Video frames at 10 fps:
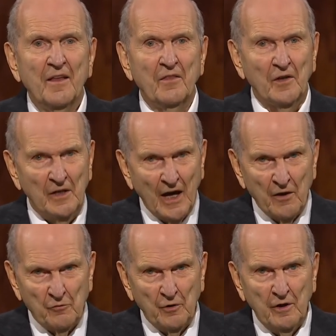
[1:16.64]
The
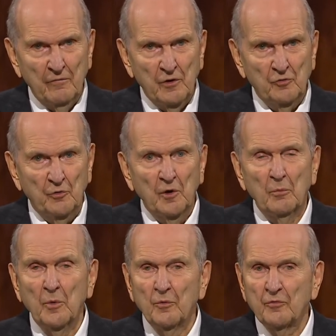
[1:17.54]
gathering of Israel
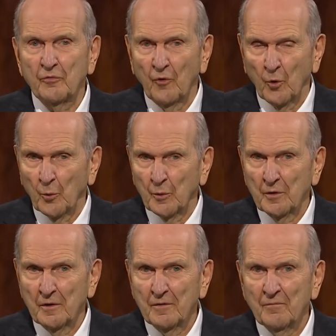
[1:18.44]
moves
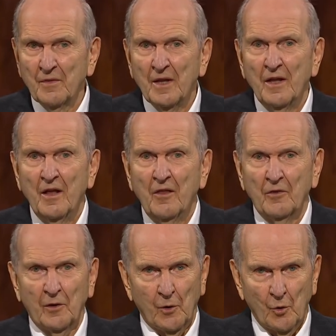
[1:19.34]
forward.
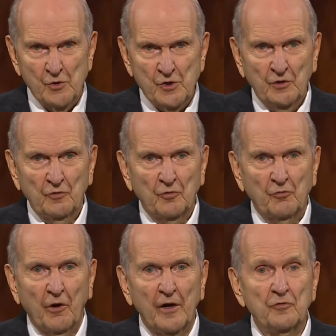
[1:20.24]
The Lord Jesus
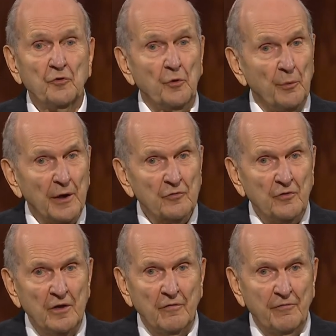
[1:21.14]
Christ directs
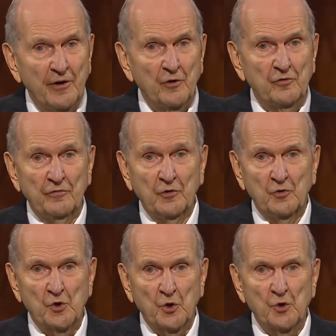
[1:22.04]
the affairs of his
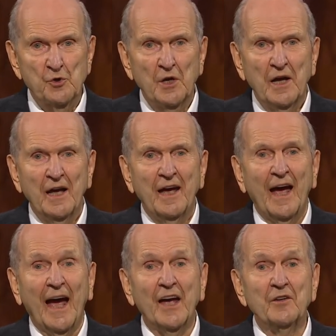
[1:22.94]
church,
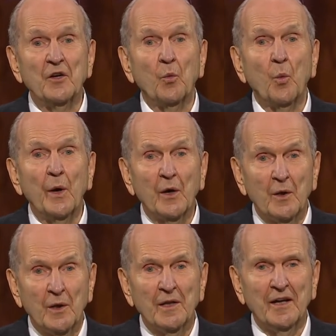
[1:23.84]
and it
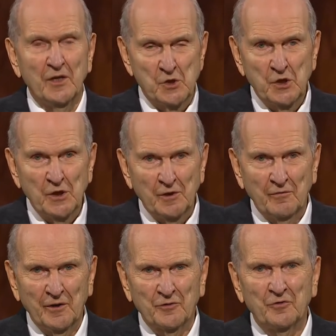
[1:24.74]
will
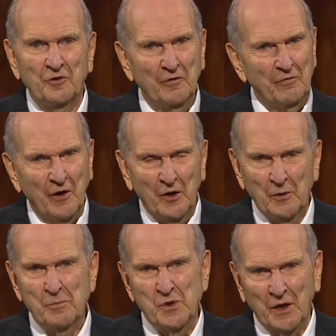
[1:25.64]
achieve its divine
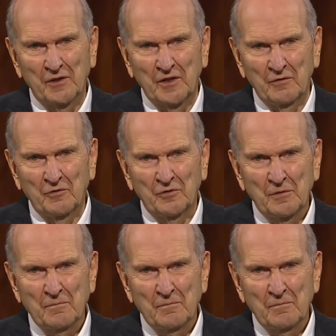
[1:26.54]
objectives.